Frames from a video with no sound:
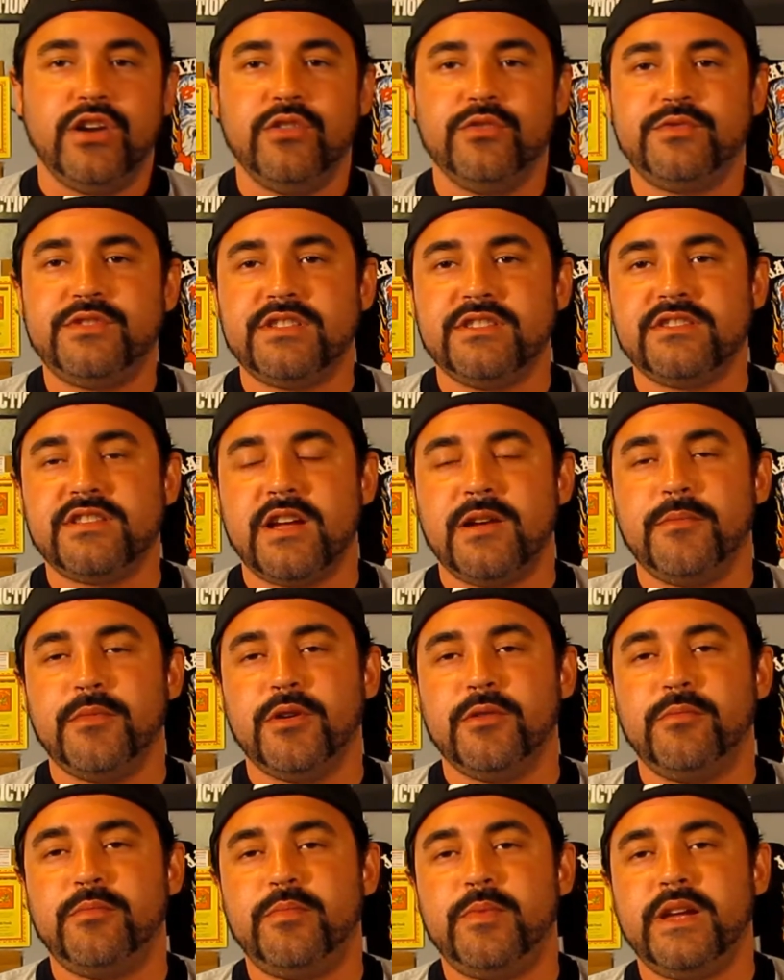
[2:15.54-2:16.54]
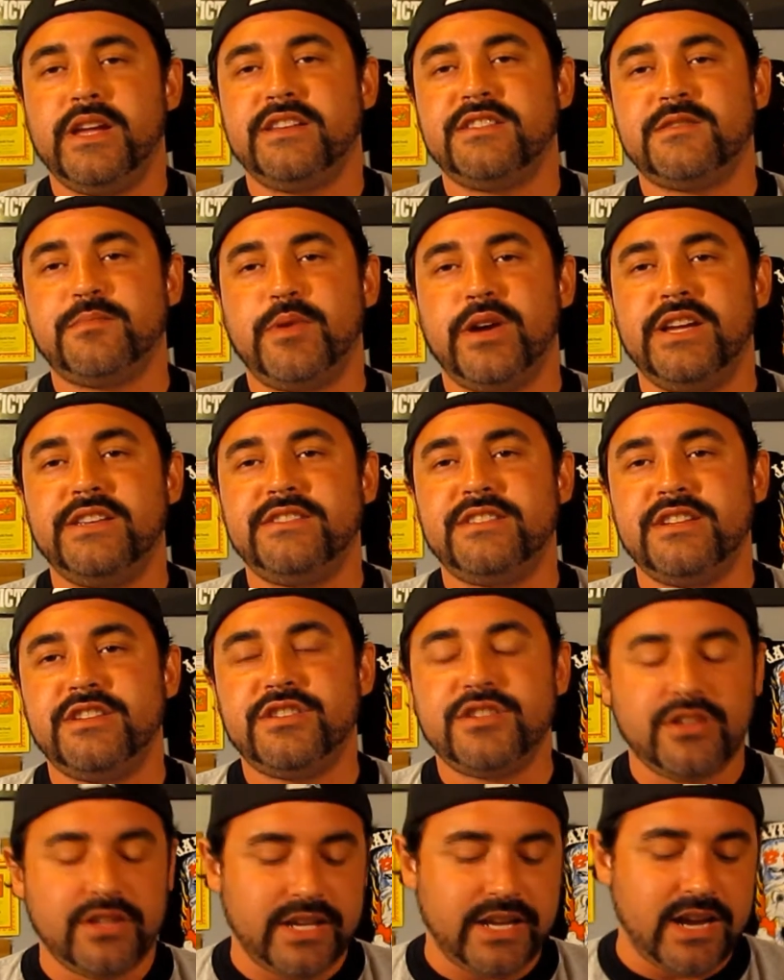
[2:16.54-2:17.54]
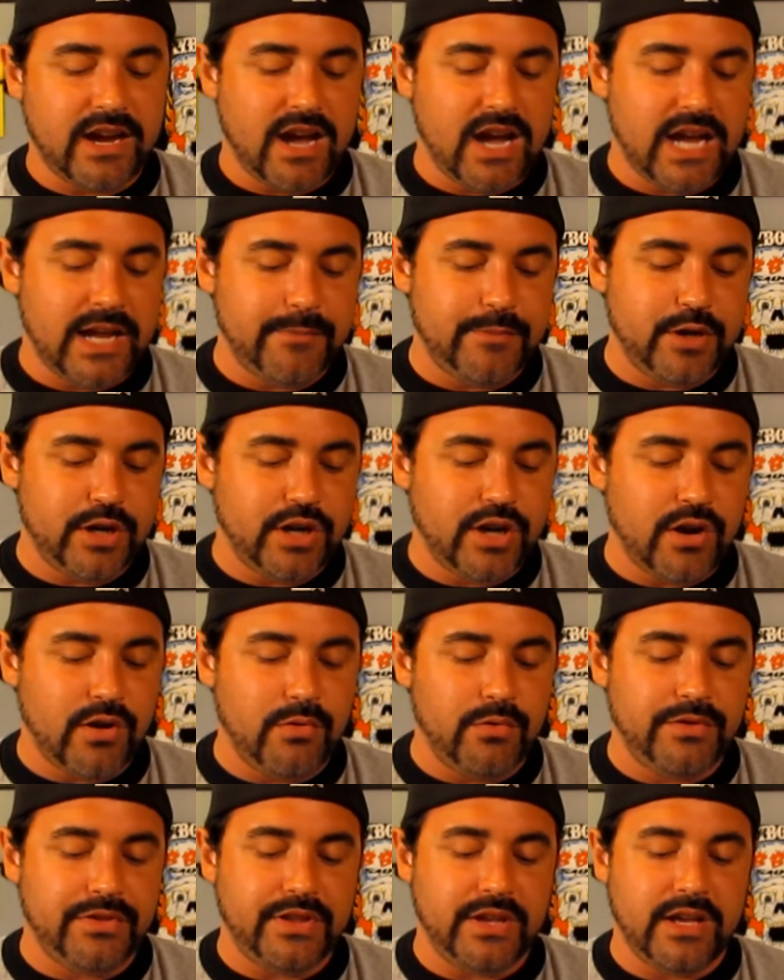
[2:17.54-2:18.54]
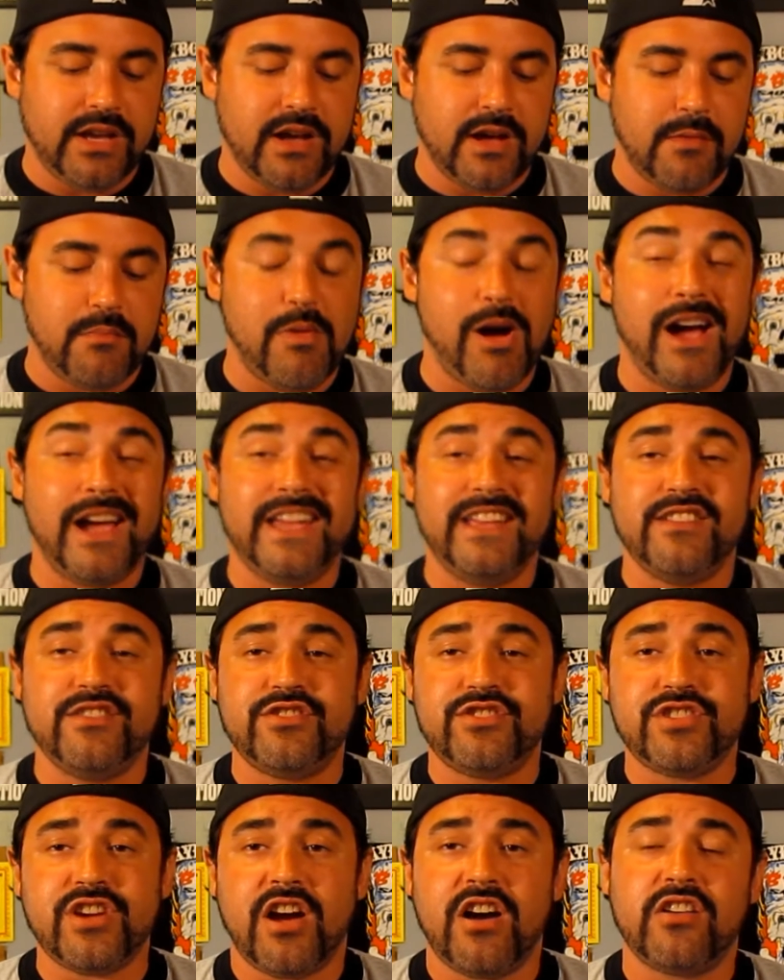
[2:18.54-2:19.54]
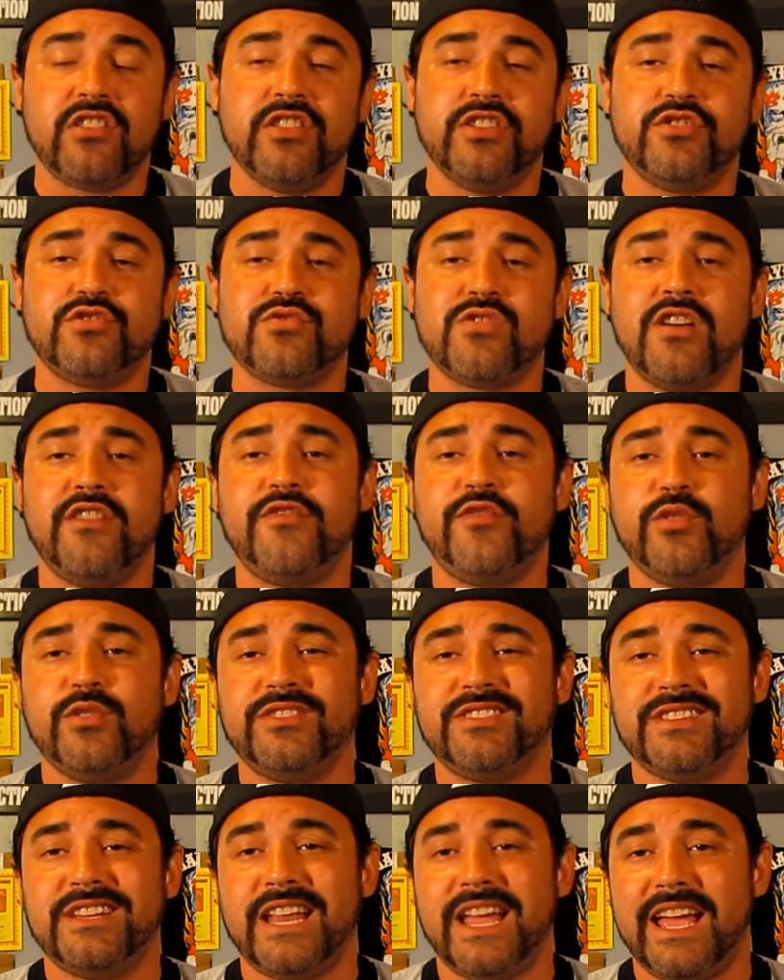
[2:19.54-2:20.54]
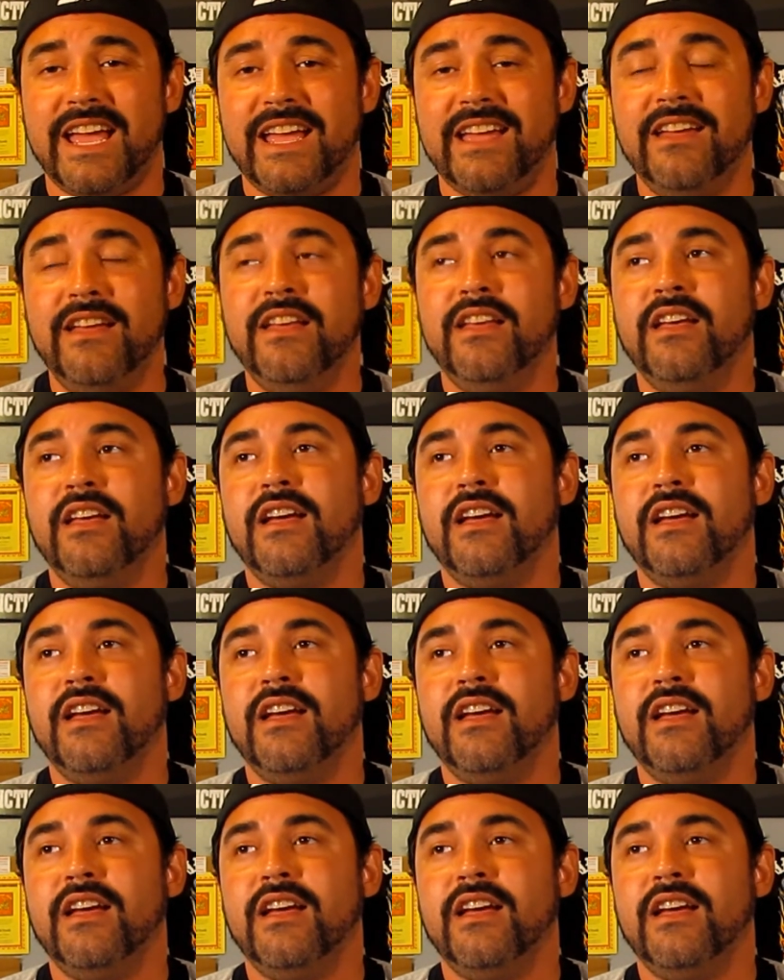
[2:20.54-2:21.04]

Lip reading: since I'm a big spicy chili guy, I'm going to go with the Mayan chocolate truffle today.